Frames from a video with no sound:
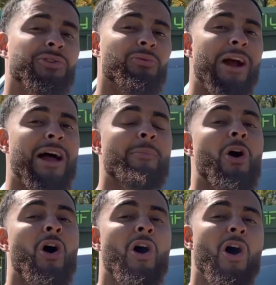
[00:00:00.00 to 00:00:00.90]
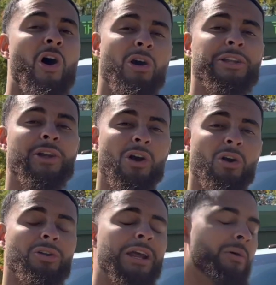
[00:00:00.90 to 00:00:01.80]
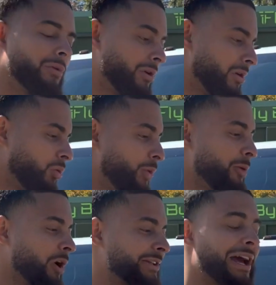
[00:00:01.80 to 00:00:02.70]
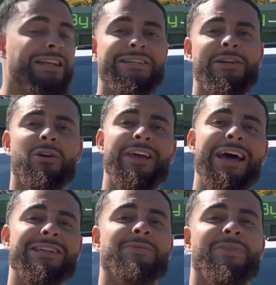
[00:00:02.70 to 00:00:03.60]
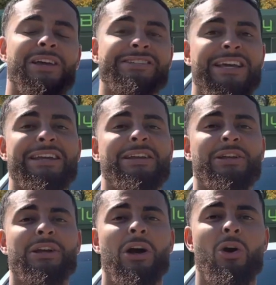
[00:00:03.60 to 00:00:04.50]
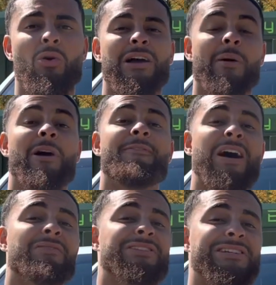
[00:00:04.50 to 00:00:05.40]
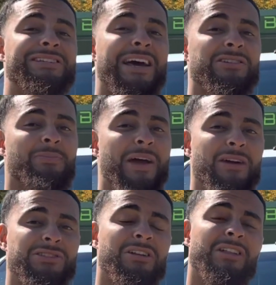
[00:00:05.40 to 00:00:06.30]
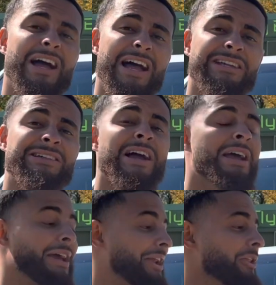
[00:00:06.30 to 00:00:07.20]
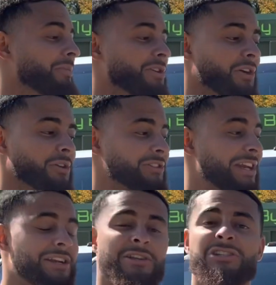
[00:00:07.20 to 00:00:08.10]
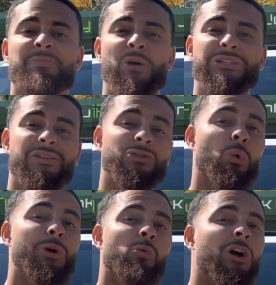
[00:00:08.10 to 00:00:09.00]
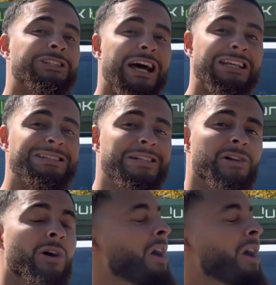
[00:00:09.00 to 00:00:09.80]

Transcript: of the wrap, all in all, now we worked out a deal. They had some things they needed to go, about 5,000 to 6,000 pounds of glass and other materials they needed to dispose of, so we worked out a deal.